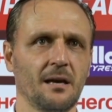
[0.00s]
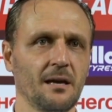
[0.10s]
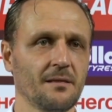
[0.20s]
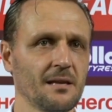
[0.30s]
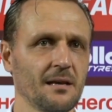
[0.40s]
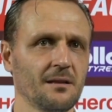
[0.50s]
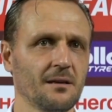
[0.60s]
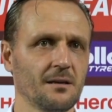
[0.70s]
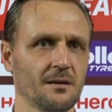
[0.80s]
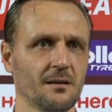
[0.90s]
And then
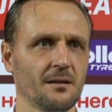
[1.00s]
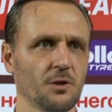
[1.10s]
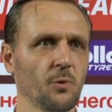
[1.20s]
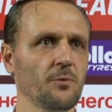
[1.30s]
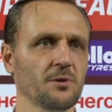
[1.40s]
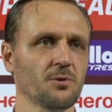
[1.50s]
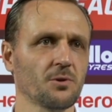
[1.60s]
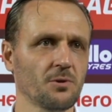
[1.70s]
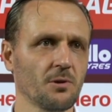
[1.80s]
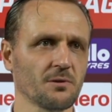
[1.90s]
the way we
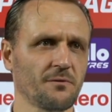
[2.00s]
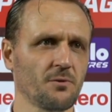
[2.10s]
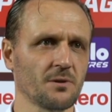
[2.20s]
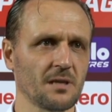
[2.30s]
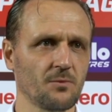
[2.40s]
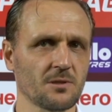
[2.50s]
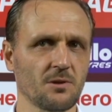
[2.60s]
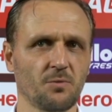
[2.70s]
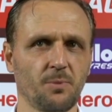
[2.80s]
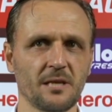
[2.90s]
scored goals, of course, I was
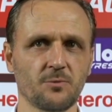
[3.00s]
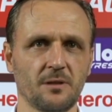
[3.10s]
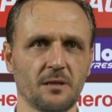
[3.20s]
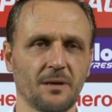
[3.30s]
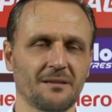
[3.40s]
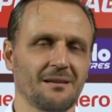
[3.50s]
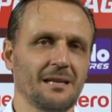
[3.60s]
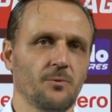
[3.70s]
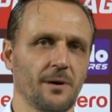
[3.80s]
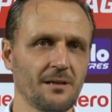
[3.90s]
not pleased with it. But
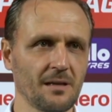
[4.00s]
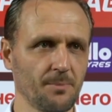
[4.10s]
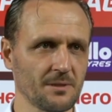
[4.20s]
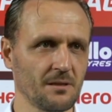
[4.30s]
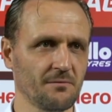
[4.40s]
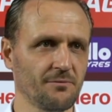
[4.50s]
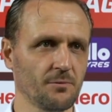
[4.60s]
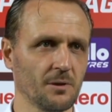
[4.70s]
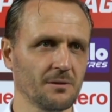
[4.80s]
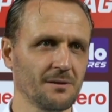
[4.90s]
anyway, it happens in
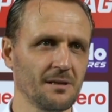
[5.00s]
football.